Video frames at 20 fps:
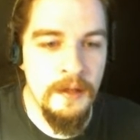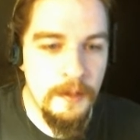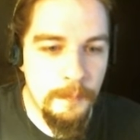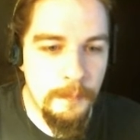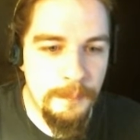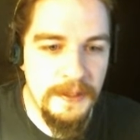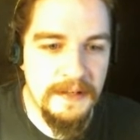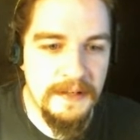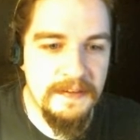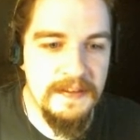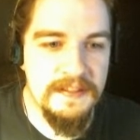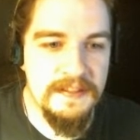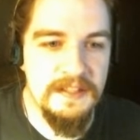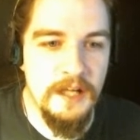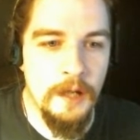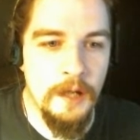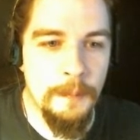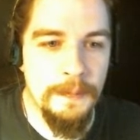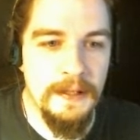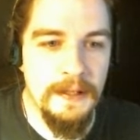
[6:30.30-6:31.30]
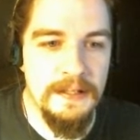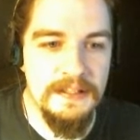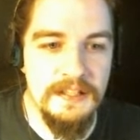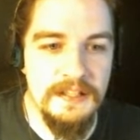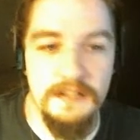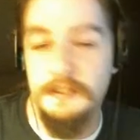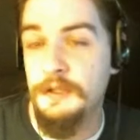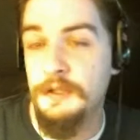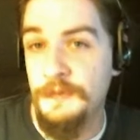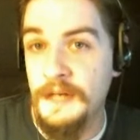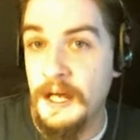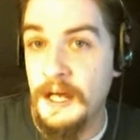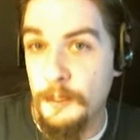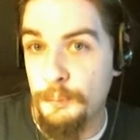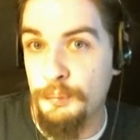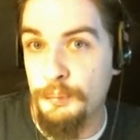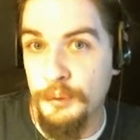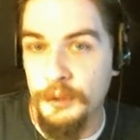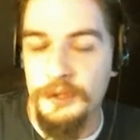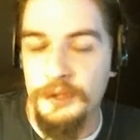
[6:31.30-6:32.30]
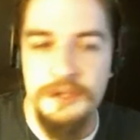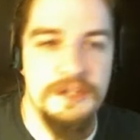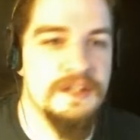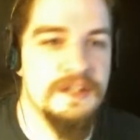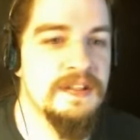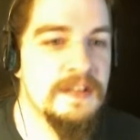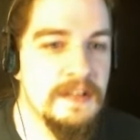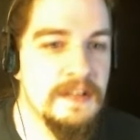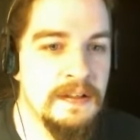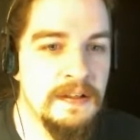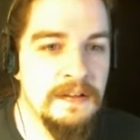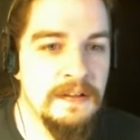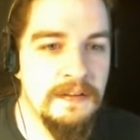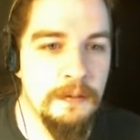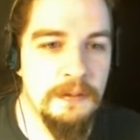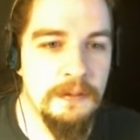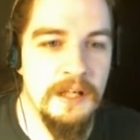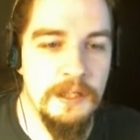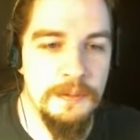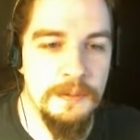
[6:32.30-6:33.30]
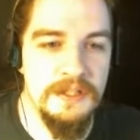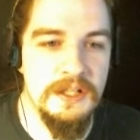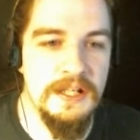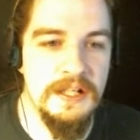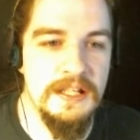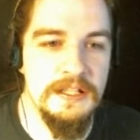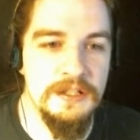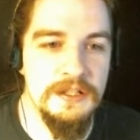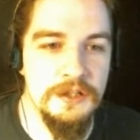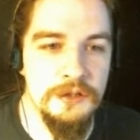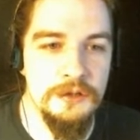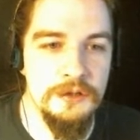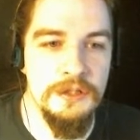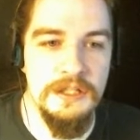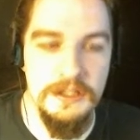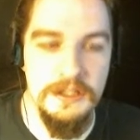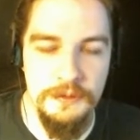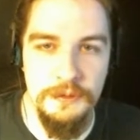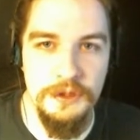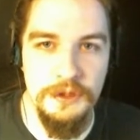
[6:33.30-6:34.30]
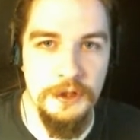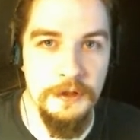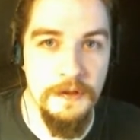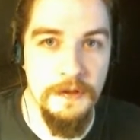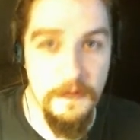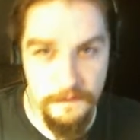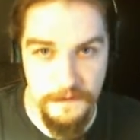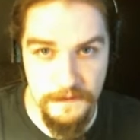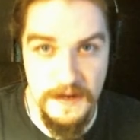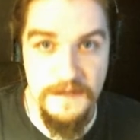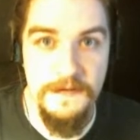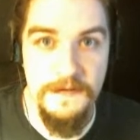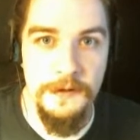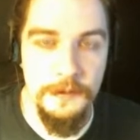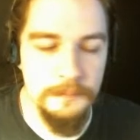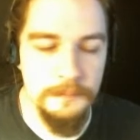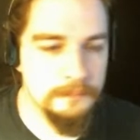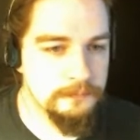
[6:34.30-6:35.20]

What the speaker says: pick this up, and suddenly you've got a burst that when enemies are hitting you, you can return the favor.